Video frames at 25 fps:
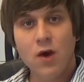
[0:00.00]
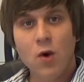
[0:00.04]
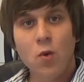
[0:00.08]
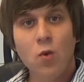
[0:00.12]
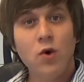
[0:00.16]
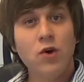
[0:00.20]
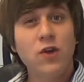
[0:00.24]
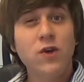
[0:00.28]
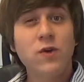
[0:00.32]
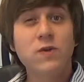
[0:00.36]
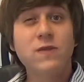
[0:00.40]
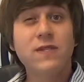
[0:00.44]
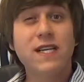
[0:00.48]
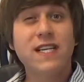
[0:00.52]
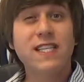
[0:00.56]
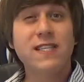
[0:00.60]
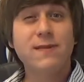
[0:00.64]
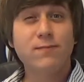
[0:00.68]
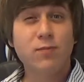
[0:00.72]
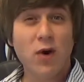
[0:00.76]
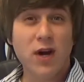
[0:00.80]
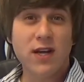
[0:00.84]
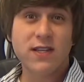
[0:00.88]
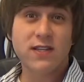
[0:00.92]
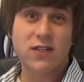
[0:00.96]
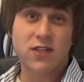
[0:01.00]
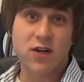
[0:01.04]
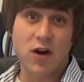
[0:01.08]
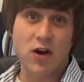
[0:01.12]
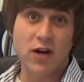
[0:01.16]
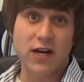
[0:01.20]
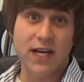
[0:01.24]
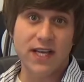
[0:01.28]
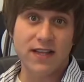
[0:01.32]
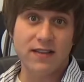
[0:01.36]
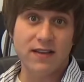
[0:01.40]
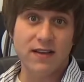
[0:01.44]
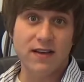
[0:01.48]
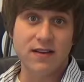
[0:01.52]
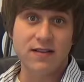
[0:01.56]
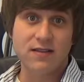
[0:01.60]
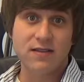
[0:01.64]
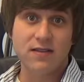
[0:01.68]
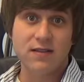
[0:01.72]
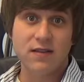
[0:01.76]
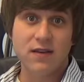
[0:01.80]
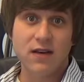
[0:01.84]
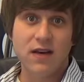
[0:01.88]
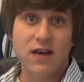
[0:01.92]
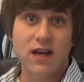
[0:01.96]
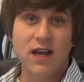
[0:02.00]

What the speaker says: We'll use Express Start in this